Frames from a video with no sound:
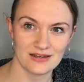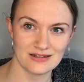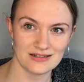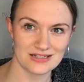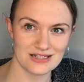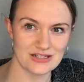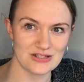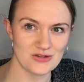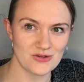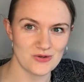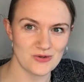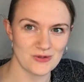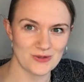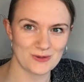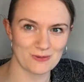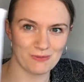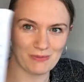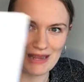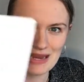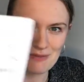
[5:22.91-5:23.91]
to use
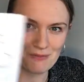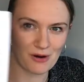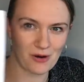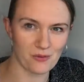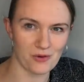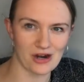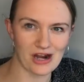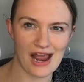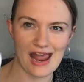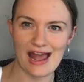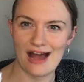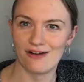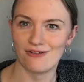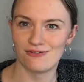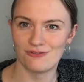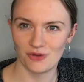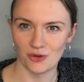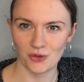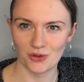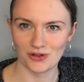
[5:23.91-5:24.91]
paper where I have
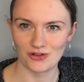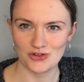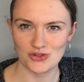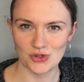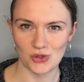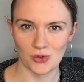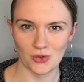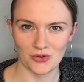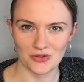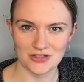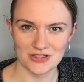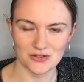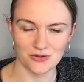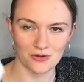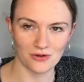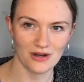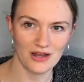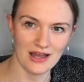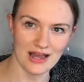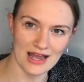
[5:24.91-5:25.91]
full control.
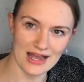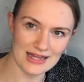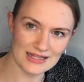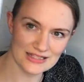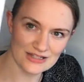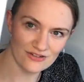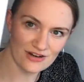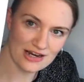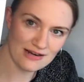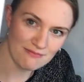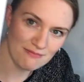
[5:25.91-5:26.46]
So it's a right